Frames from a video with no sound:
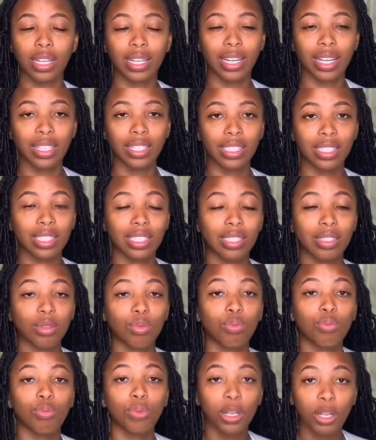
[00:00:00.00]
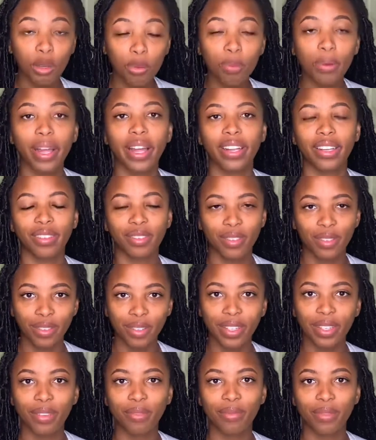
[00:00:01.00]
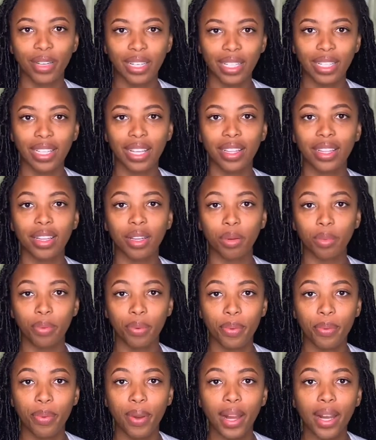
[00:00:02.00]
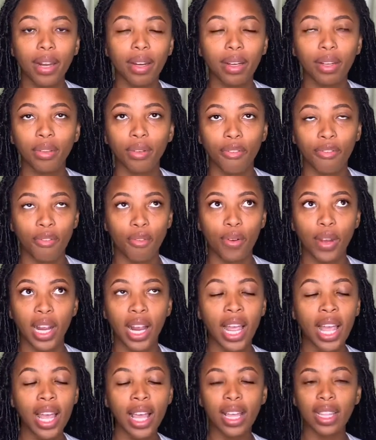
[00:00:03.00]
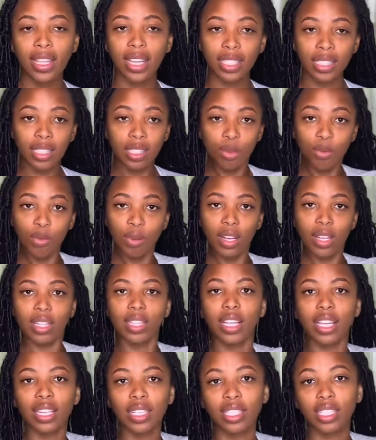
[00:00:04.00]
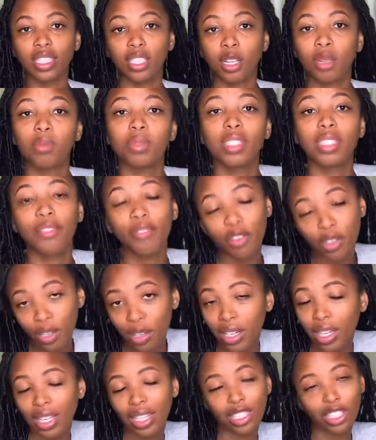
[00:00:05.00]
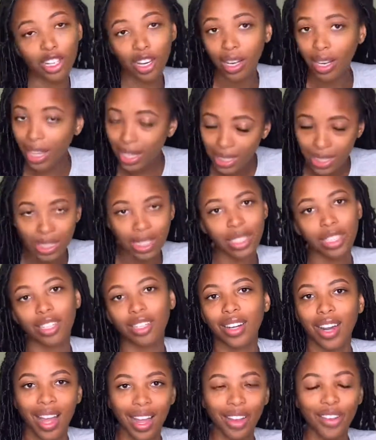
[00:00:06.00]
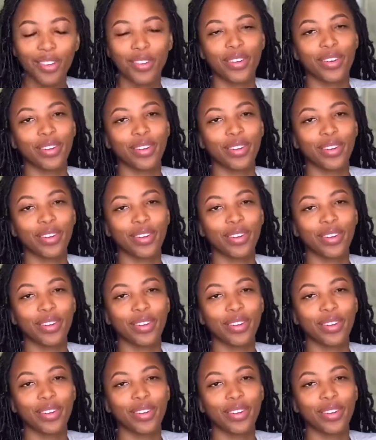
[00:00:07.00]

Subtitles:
Now, this is the real practical and written that they're preparing you for. That's the one that determines if you're gonna get your license or not, girl.